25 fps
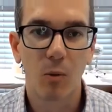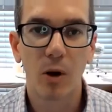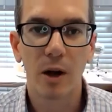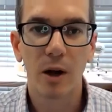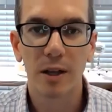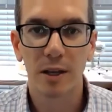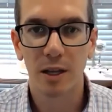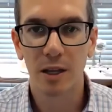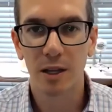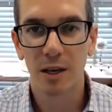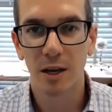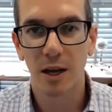
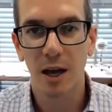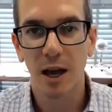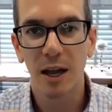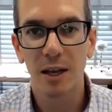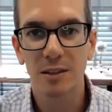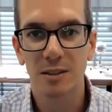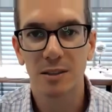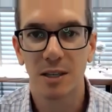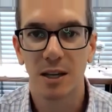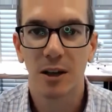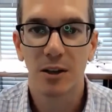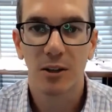what can
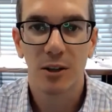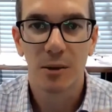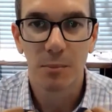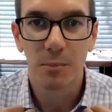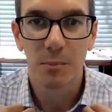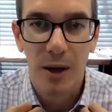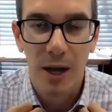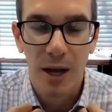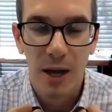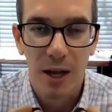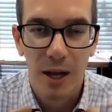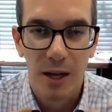I tell a
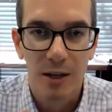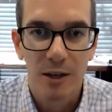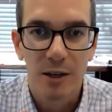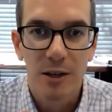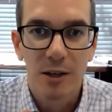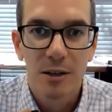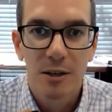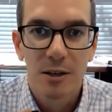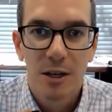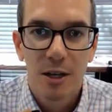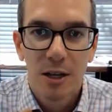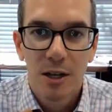
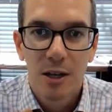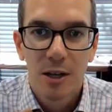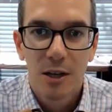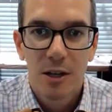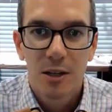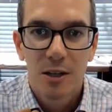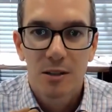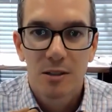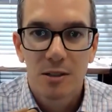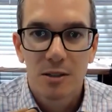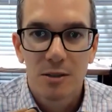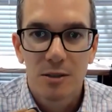buyer
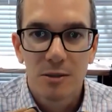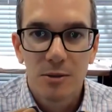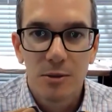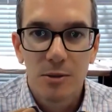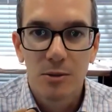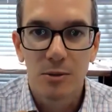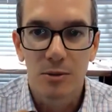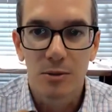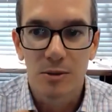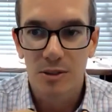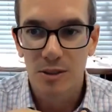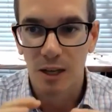
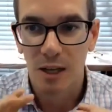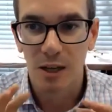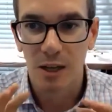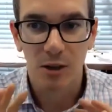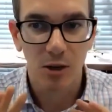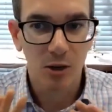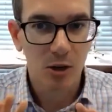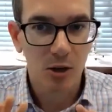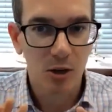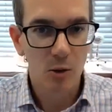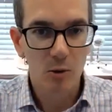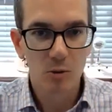to
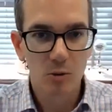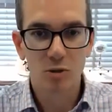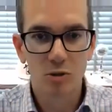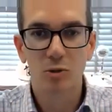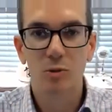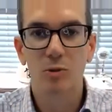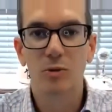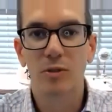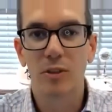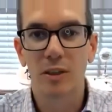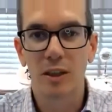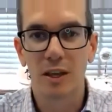say, go
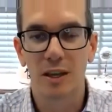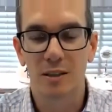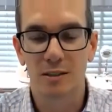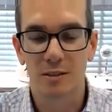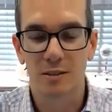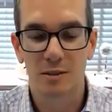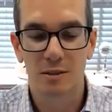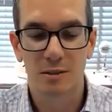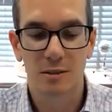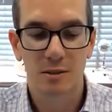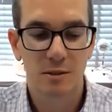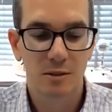do
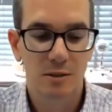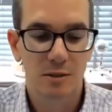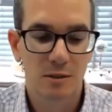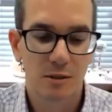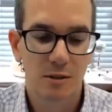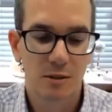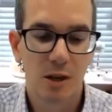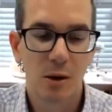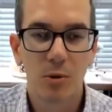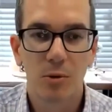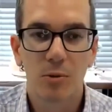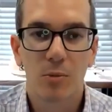this?
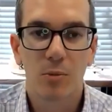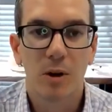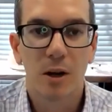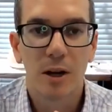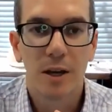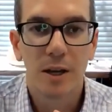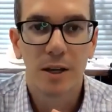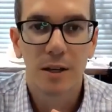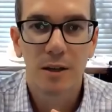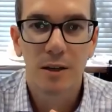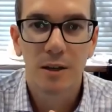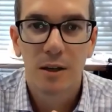Number
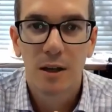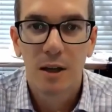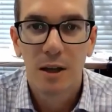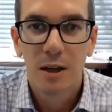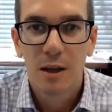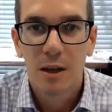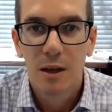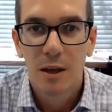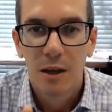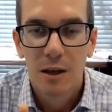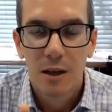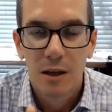one,
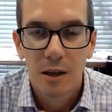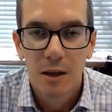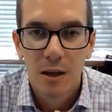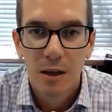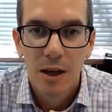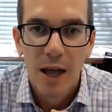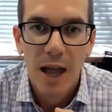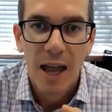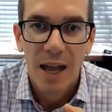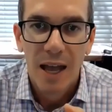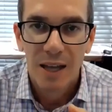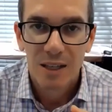
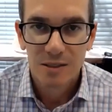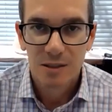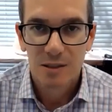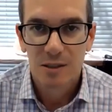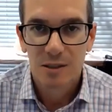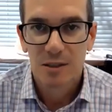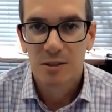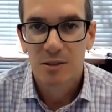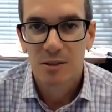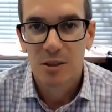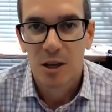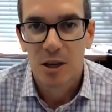as
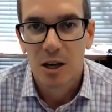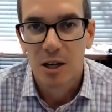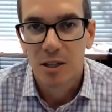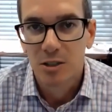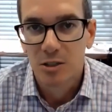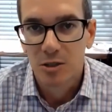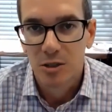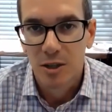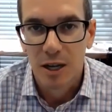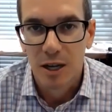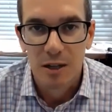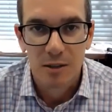is
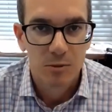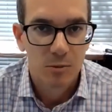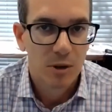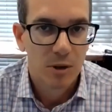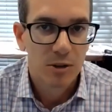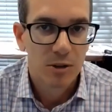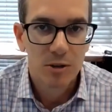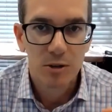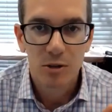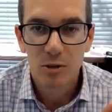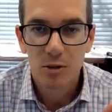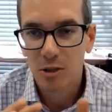contract,
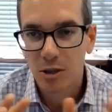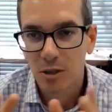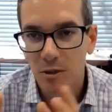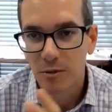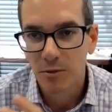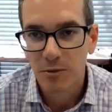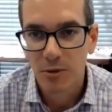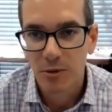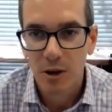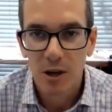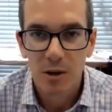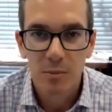whether you're using
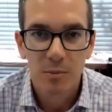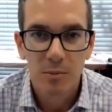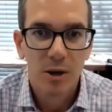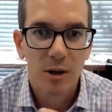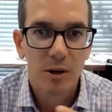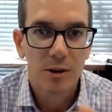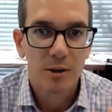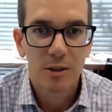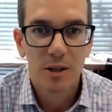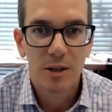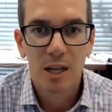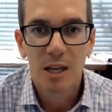a FAR
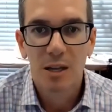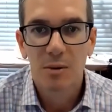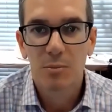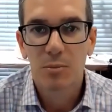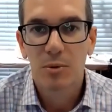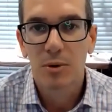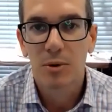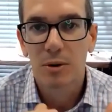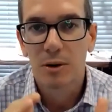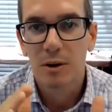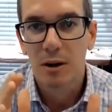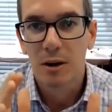bar or
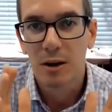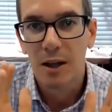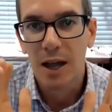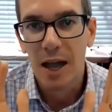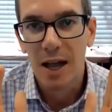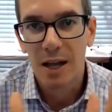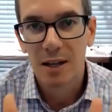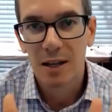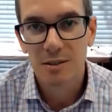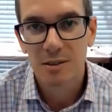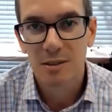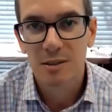neighbor,
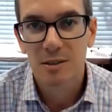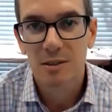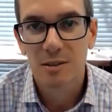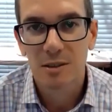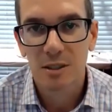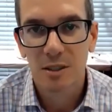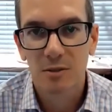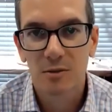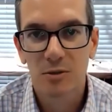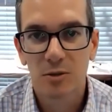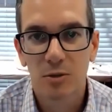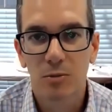as is
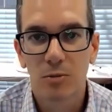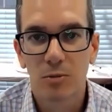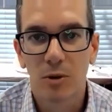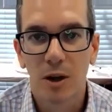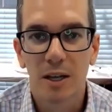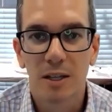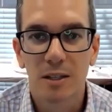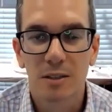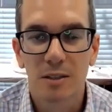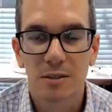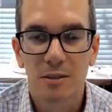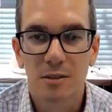gives you
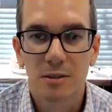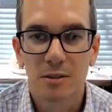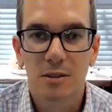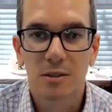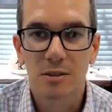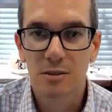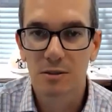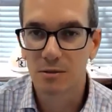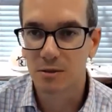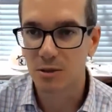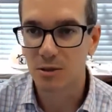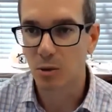rights
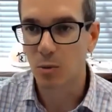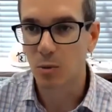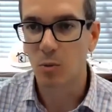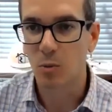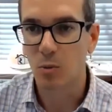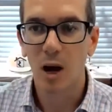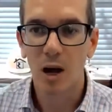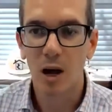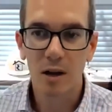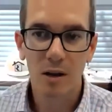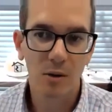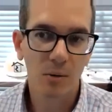to
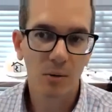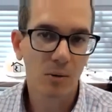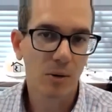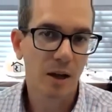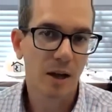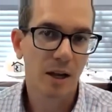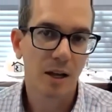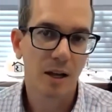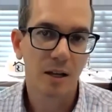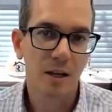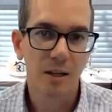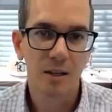walk
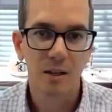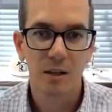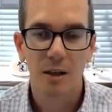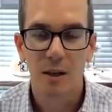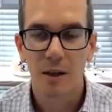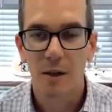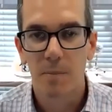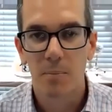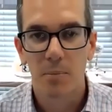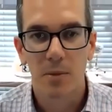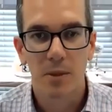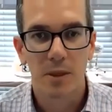away